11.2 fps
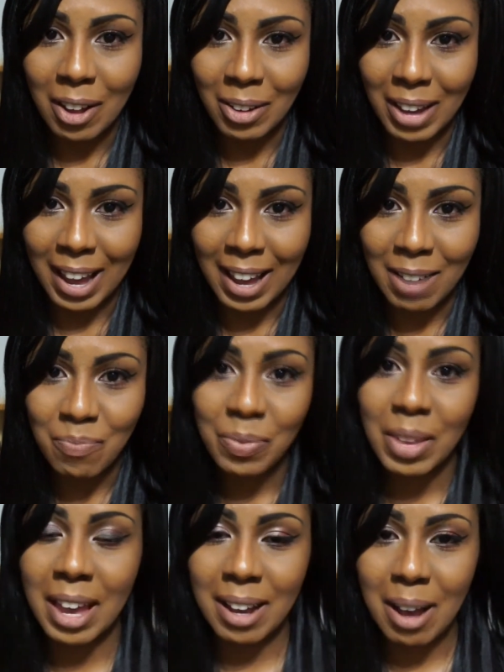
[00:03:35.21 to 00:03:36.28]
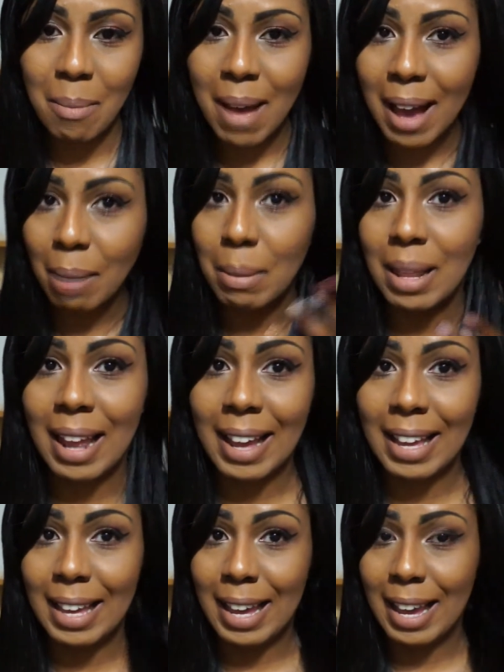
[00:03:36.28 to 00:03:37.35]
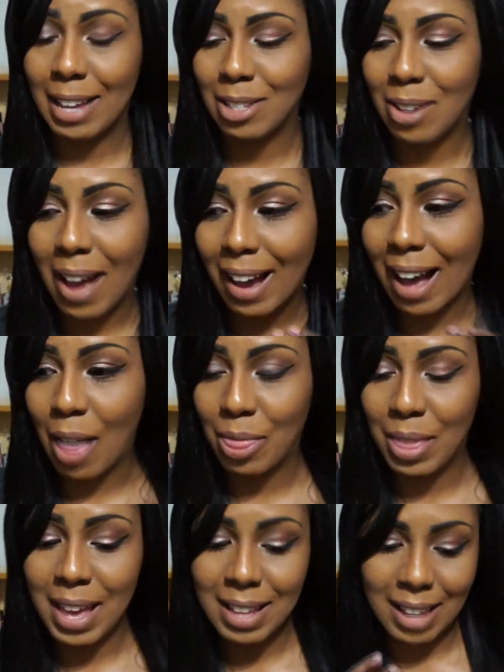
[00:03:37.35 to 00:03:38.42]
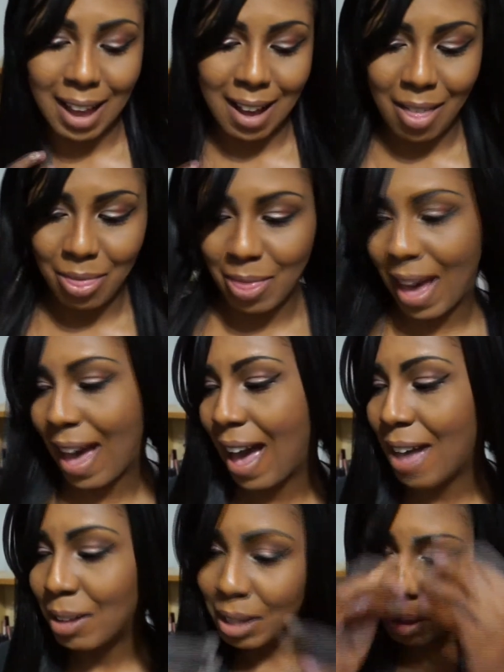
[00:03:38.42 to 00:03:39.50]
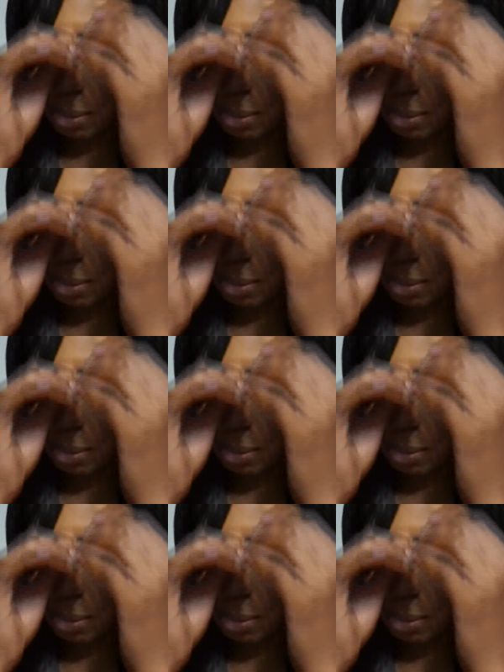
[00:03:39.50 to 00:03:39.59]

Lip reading: okay, and come back and be like, yeah, so I got this, I got that,